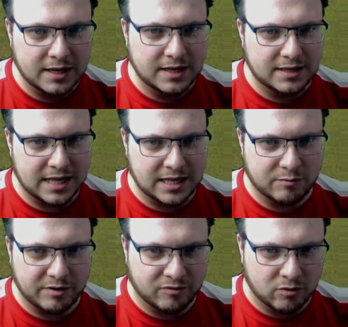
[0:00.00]
then they
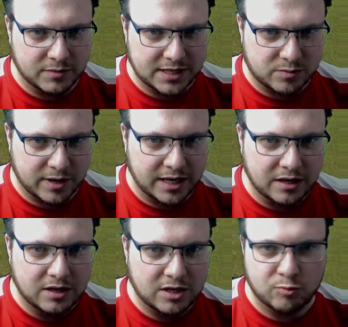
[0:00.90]
reform this way,
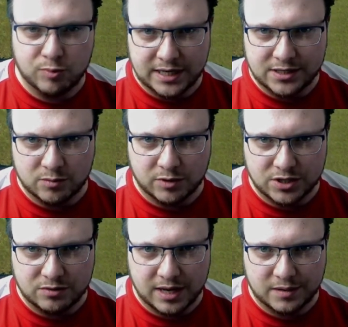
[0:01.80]
you really don't want to do that.